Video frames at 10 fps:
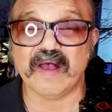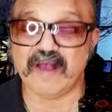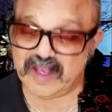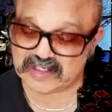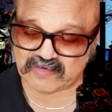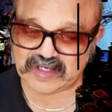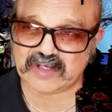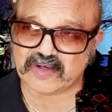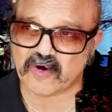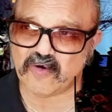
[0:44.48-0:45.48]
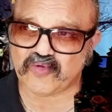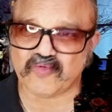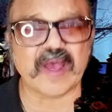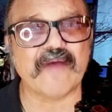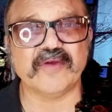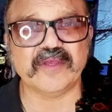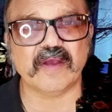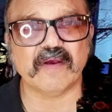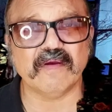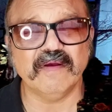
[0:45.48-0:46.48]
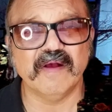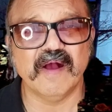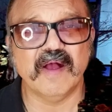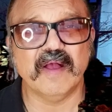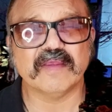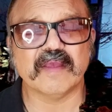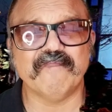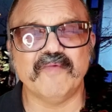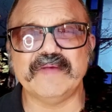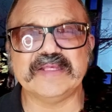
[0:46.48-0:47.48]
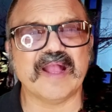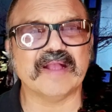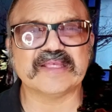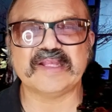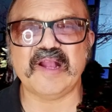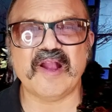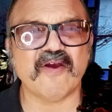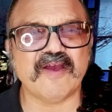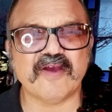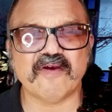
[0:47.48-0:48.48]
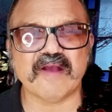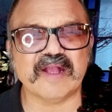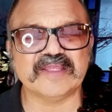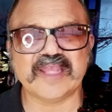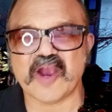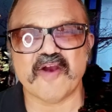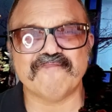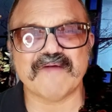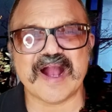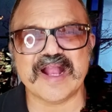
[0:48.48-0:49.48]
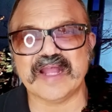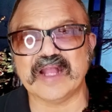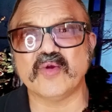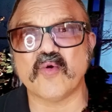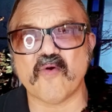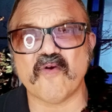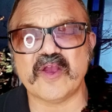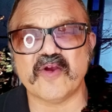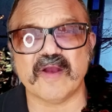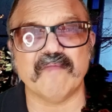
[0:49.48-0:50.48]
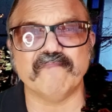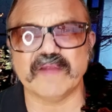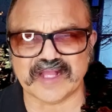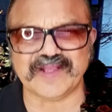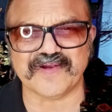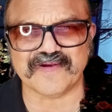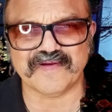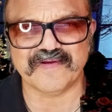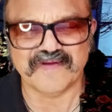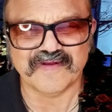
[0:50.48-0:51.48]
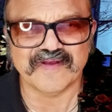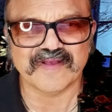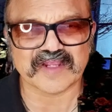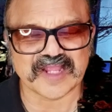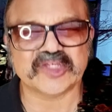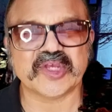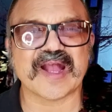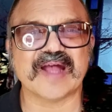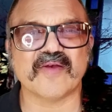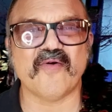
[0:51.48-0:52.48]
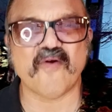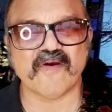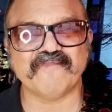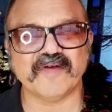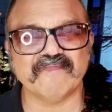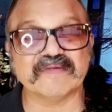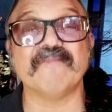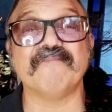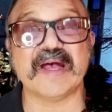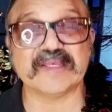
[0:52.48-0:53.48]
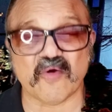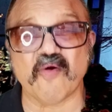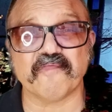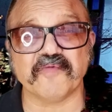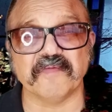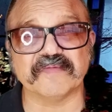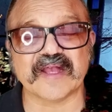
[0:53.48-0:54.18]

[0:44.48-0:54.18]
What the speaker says: as we go through every year, the movies get scarier and terrifying and gorier and bloodier. So let's check out the horror films, the best horror films of